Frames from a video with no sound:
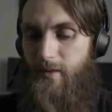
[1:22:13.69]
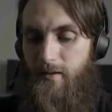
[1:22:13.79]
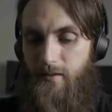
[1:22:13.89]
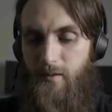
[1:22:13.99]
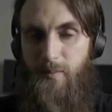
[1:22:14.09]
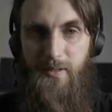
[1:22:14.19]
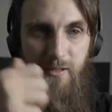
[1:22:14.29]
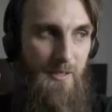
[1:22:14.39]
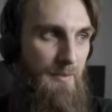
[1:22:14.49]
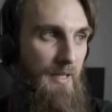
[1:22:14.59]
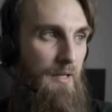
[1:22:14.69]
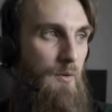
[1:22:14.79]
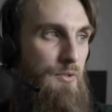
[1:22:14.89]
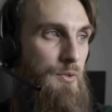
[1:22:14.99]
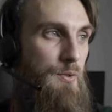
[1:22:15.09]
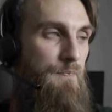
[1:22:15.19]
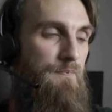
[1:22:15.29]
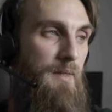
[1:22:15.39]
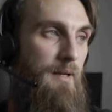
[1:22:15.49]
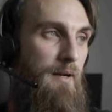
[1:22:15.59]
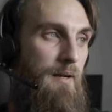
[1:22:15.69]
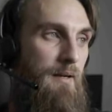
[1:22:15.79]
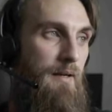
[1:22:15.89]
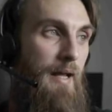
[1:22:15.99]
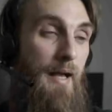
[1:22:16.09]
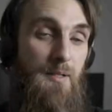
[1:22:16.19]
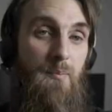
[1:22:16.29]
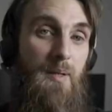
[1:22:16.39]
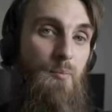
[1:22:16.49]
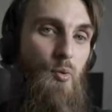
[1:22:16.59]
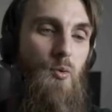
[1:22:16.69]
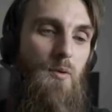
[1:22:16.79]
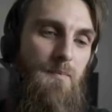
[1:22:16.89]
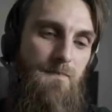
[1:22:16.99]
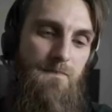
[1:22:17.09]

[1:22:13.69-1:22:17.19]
But the gym that I go to, it has a big pool.